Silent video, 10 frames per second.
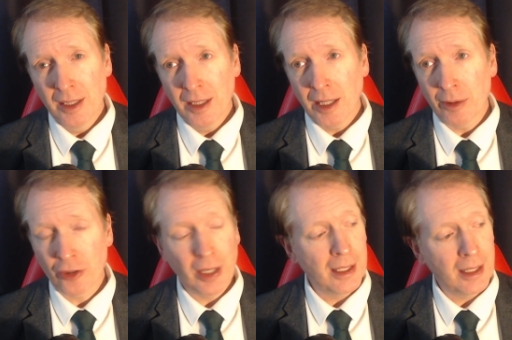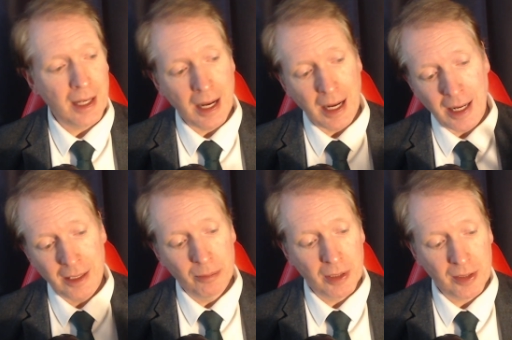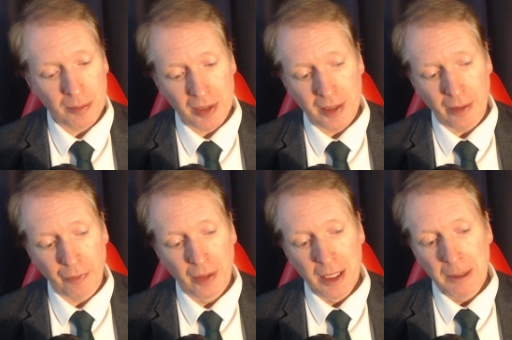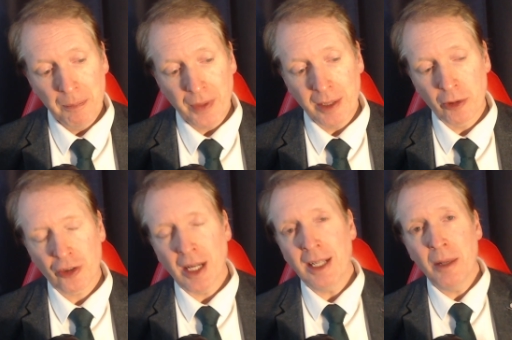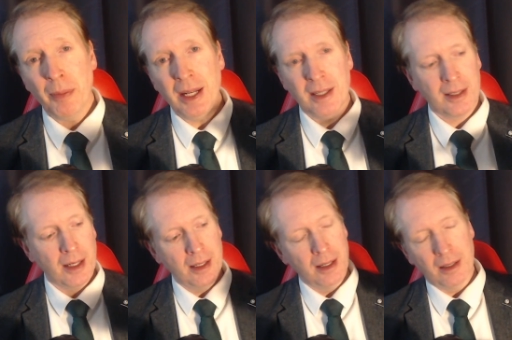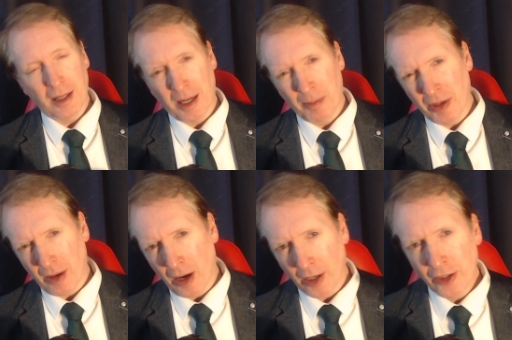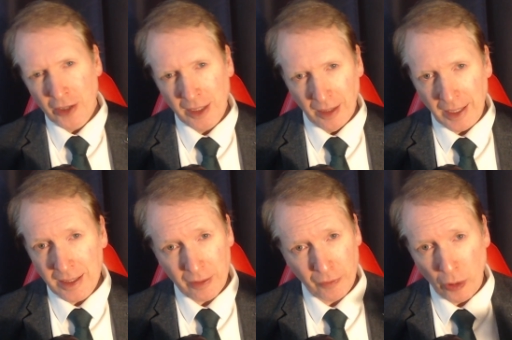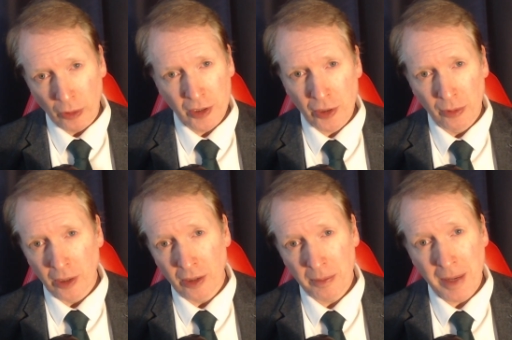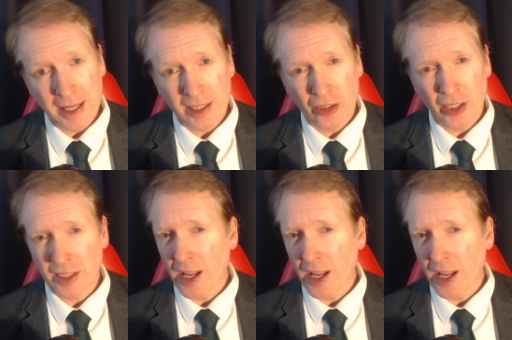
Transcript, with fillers: I was trying to get a hand with some stuff and I was trying to paste in about 100 lines of console log messages.